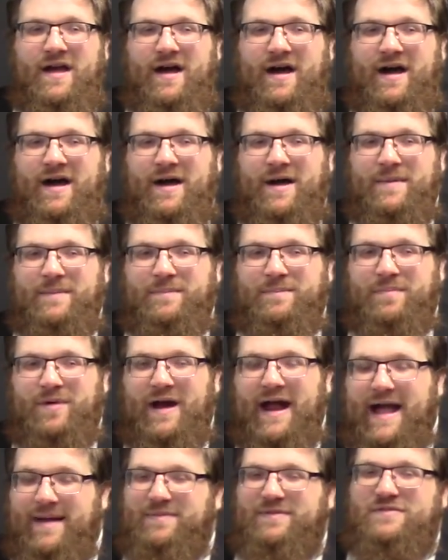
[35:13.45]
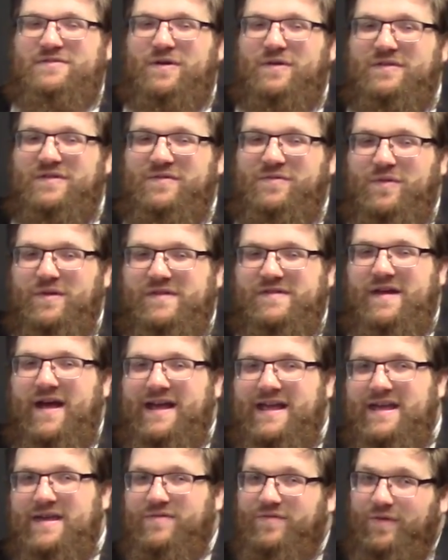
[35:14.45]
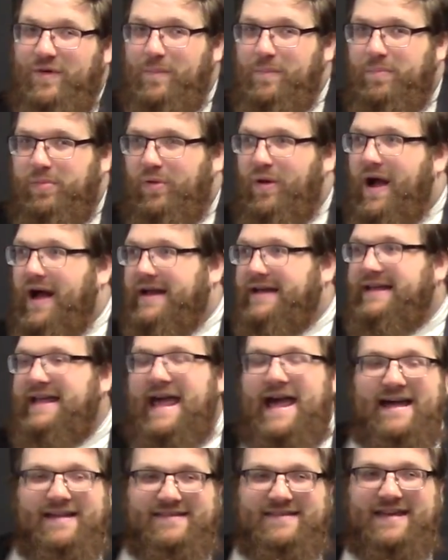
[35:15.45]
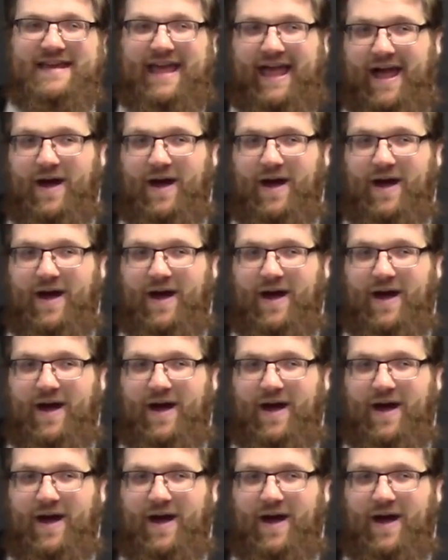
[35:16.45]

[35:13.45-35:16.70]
Perhaps Joseph was naive for broadcasting